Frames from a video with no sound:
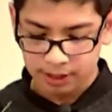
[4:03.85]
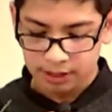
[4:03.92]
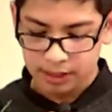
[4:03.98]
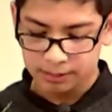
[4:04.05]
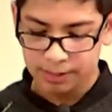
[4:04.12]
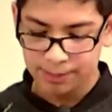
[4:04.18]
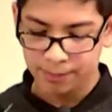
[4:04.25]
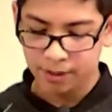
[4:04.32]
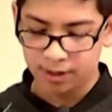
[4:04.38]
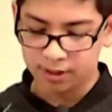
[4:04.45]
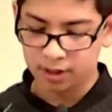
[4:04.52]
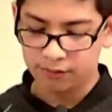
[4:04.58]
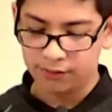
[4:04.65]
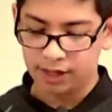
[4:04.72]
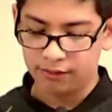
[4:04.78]
These people
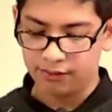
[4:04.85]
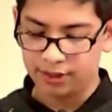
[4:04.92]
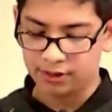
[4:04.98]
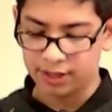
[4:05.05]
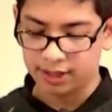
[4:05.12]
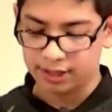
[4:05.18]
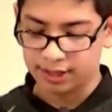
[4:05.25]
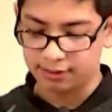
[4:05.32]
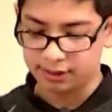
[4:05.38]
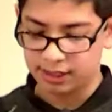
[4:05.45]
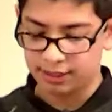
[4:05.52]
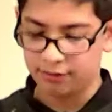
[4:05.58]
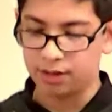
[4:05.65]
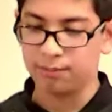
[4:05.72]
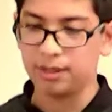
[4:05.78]
also felt very
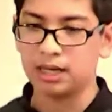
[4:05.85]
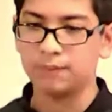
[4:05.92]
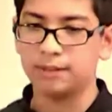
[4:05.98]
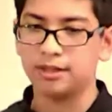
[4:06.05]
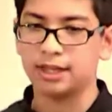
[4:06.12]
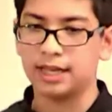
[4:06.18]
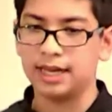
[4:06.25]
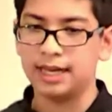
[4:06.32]
guilty for being among the